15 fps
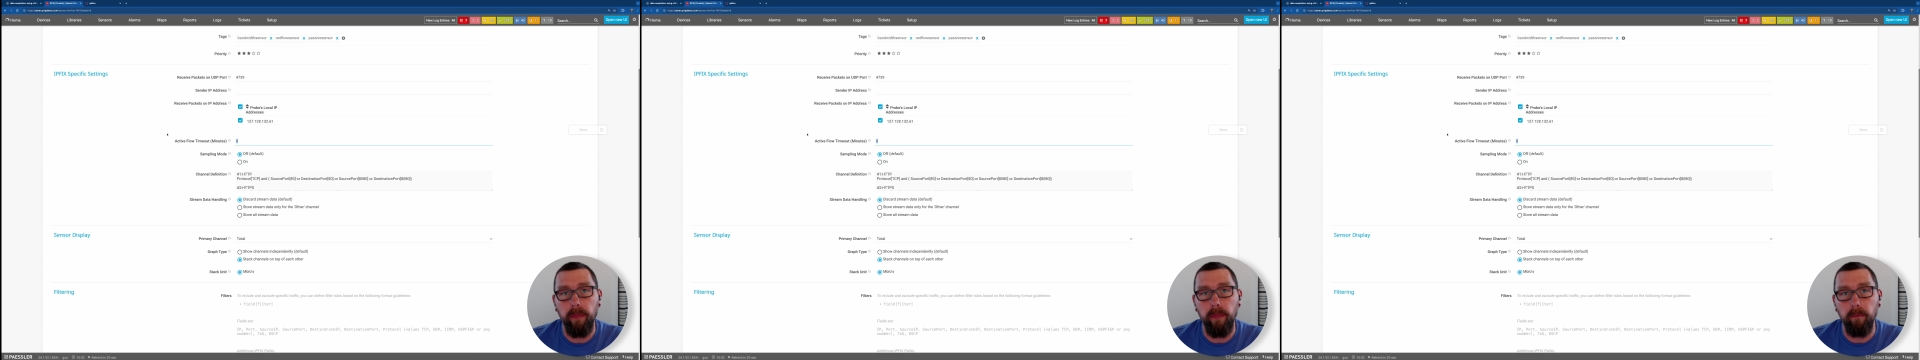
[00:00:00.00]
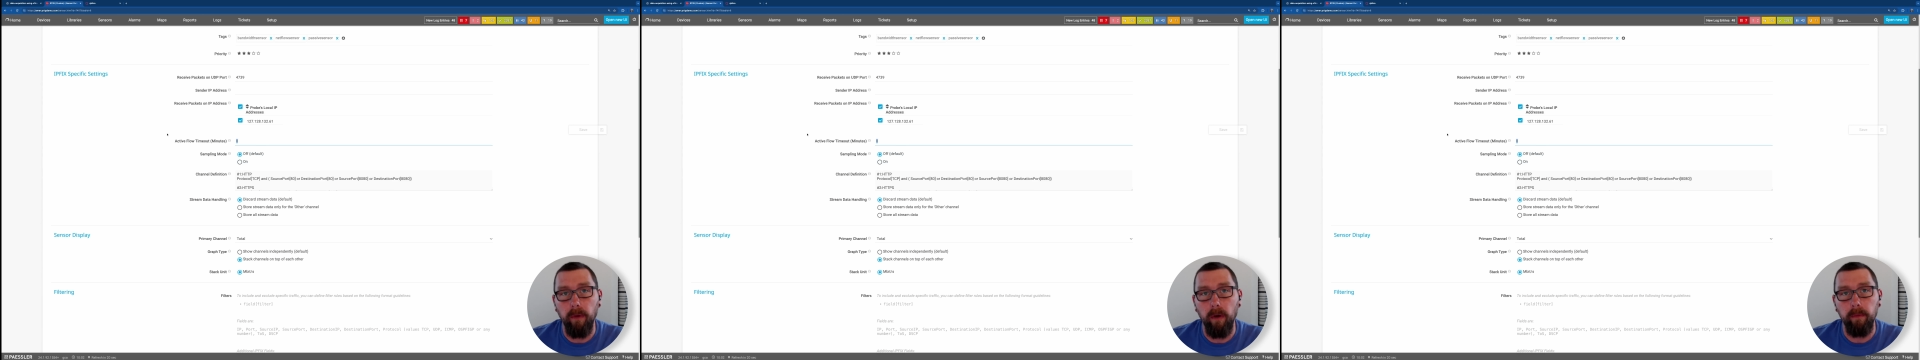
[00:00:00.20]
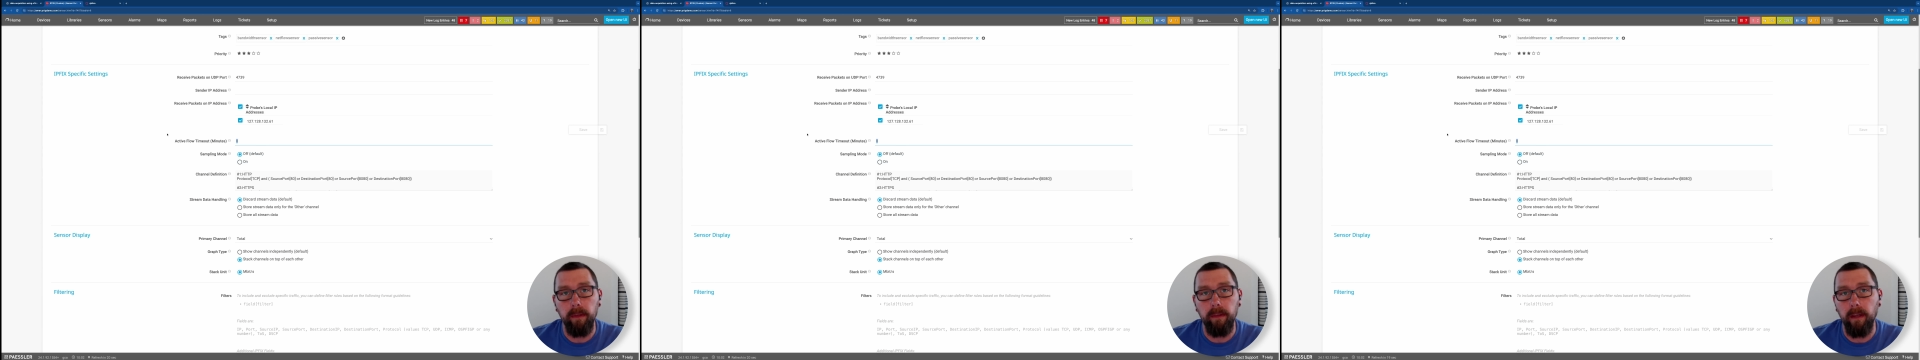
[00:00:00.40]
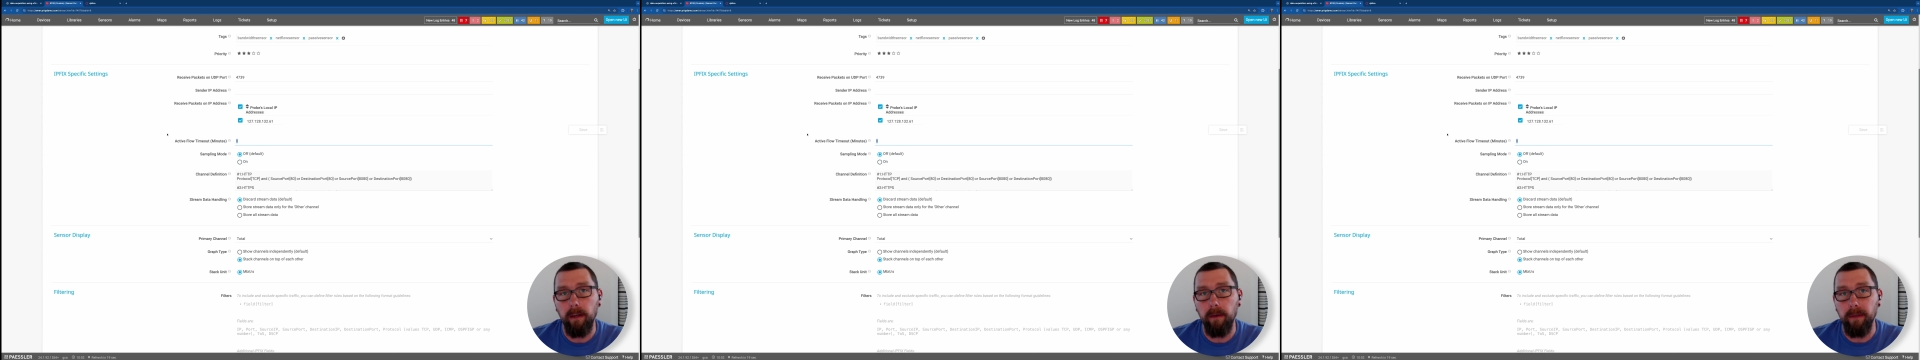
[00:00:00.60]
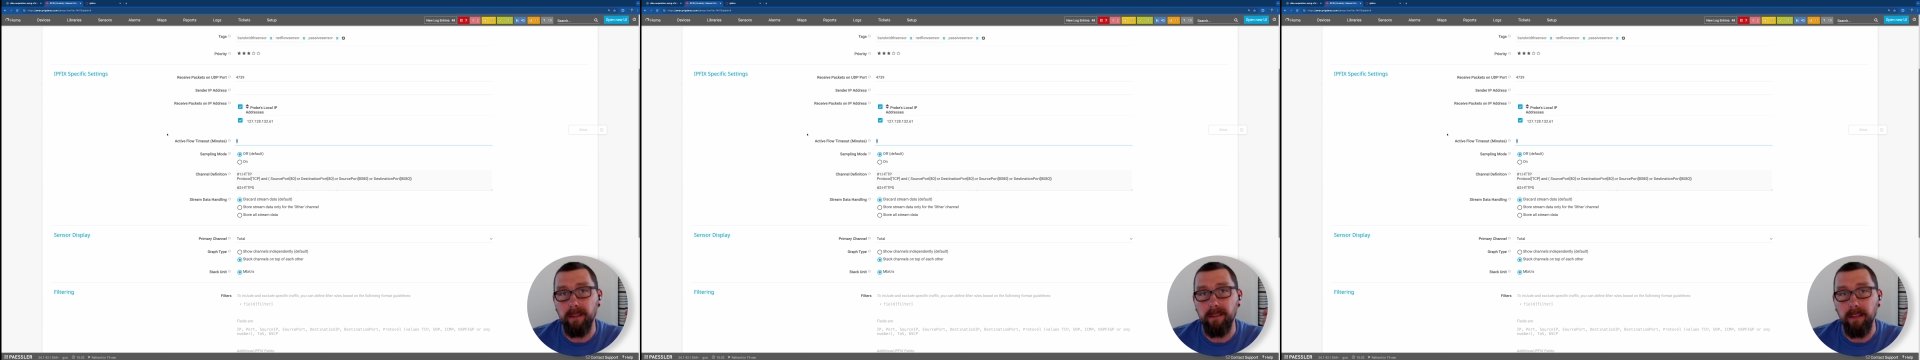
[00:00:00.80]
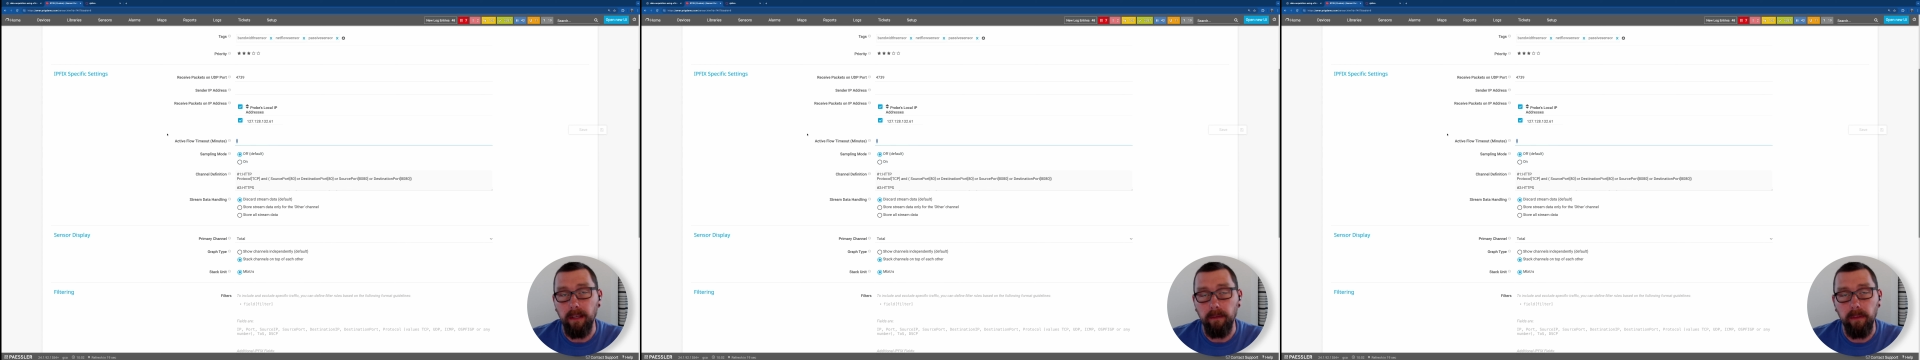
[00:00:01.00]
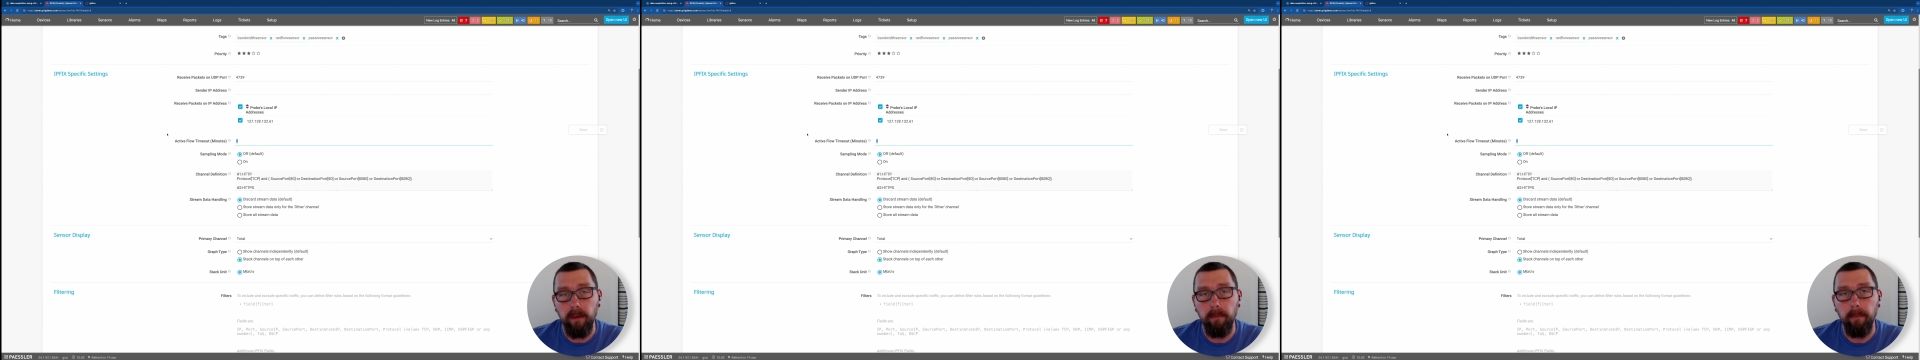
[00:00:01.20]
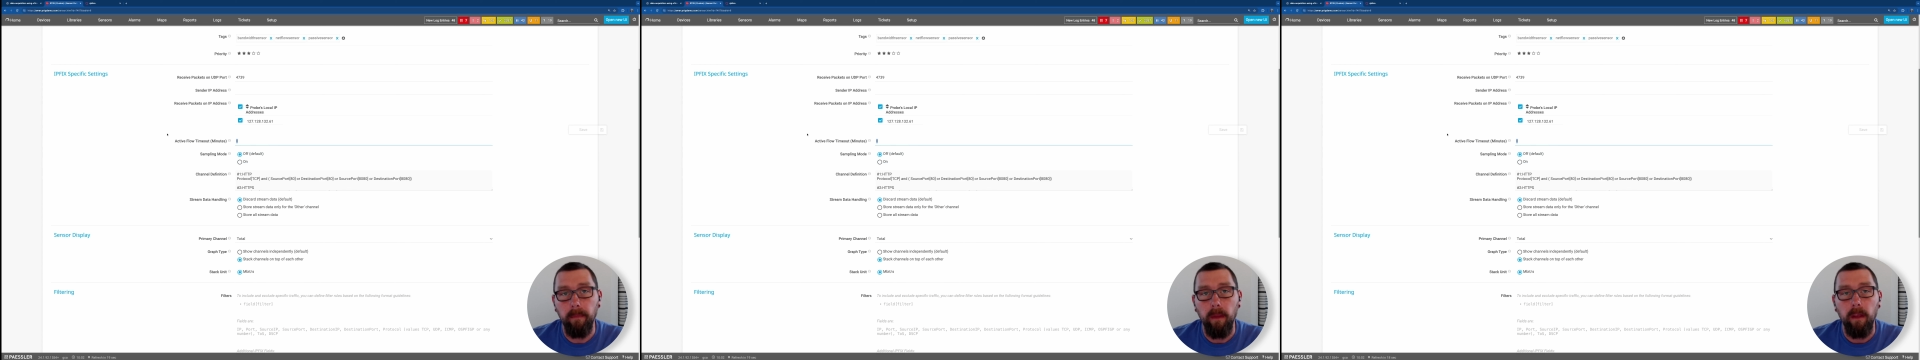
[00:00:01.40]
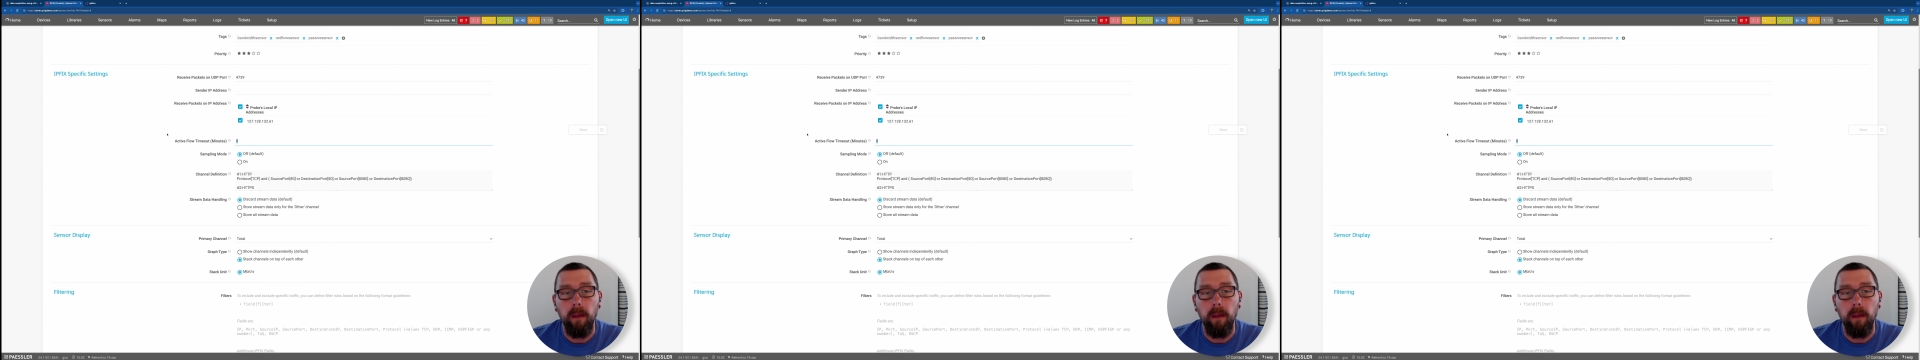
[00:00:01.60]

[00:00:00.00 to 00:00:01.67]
the moment that it received them.